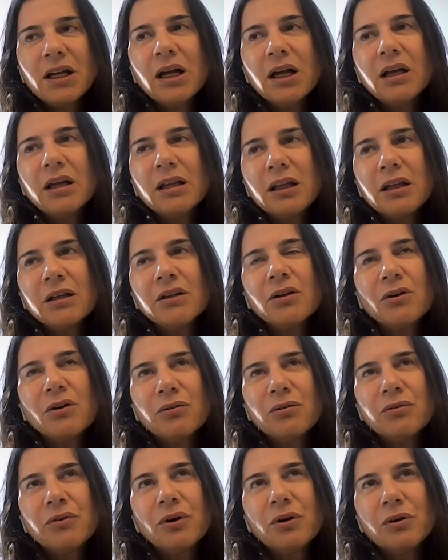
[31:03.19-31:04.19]
of,
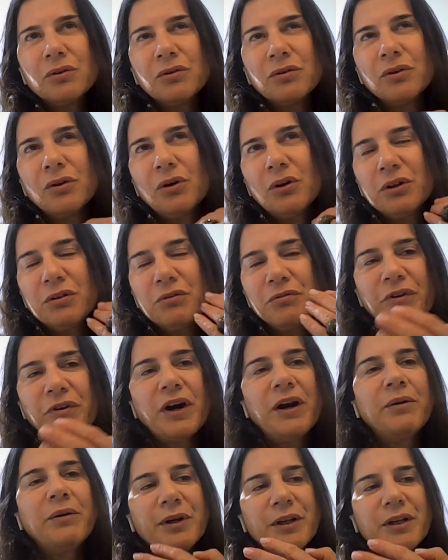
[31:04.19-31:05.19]
the whole
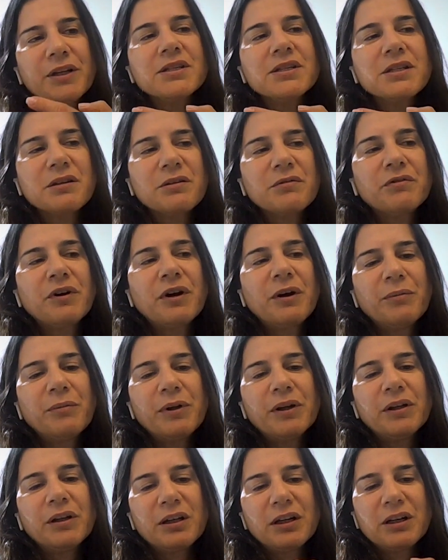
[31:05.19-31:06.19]
environment is an
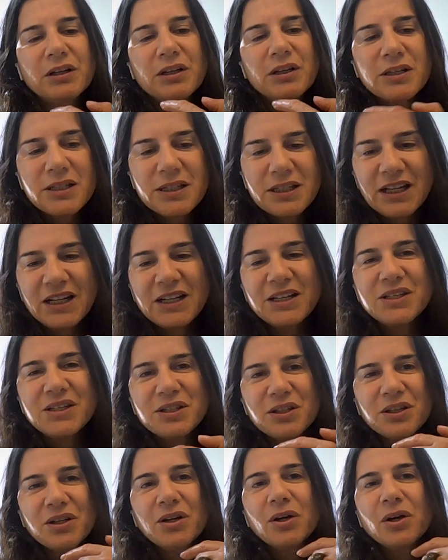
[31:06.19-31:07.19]
environment that understands
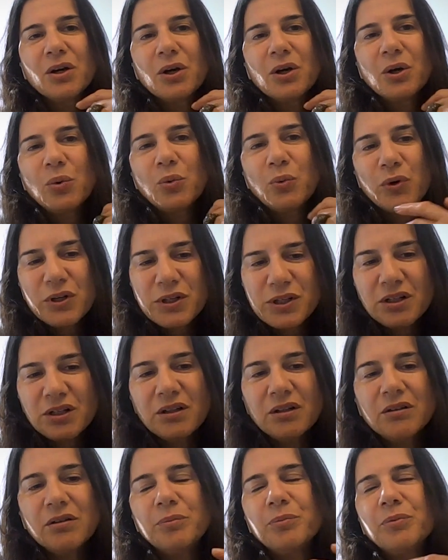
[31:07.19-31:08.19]
what is an
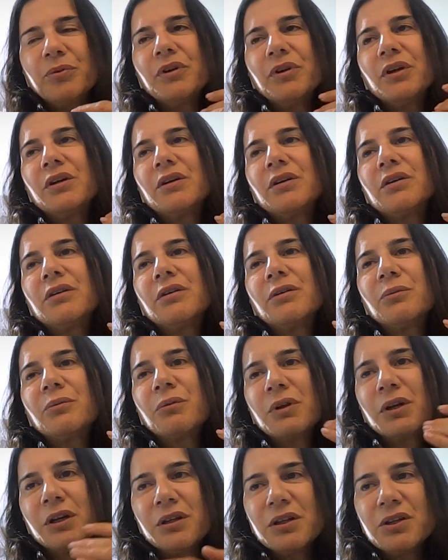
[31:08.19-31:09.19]
entrepreneur,
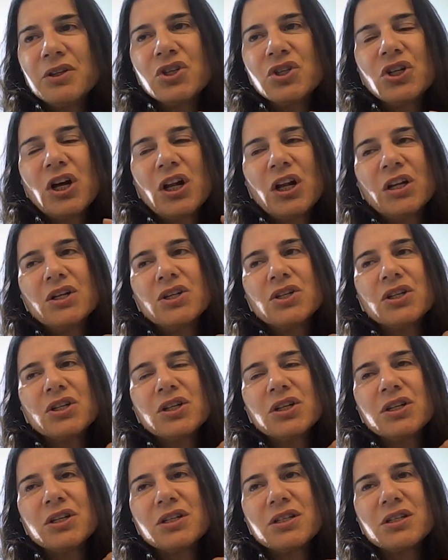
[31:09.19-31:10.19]
what are the
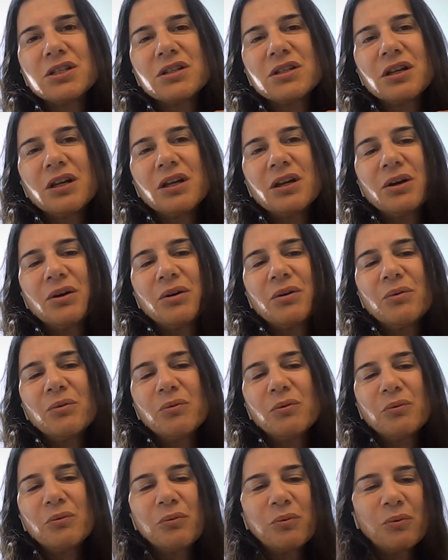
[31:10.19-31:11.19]
challenges,
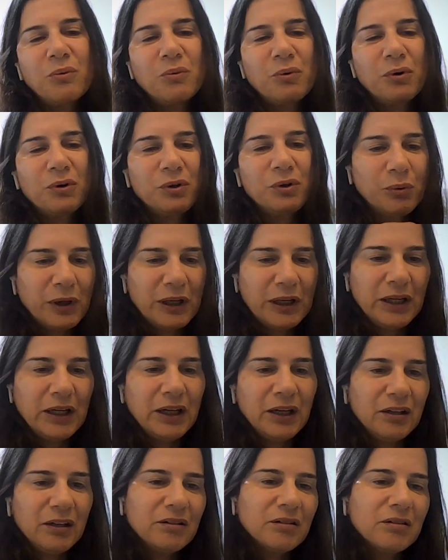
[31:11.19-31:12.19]
what do we
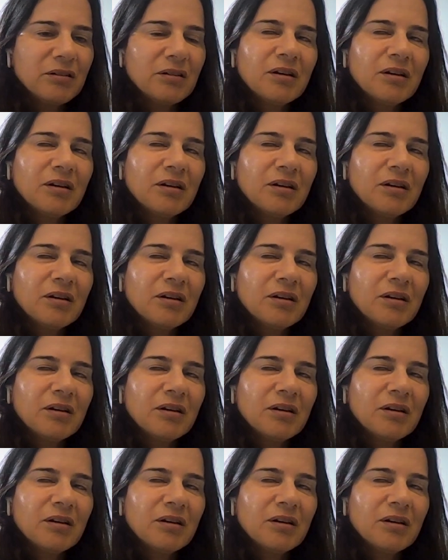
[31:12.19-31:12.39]
need,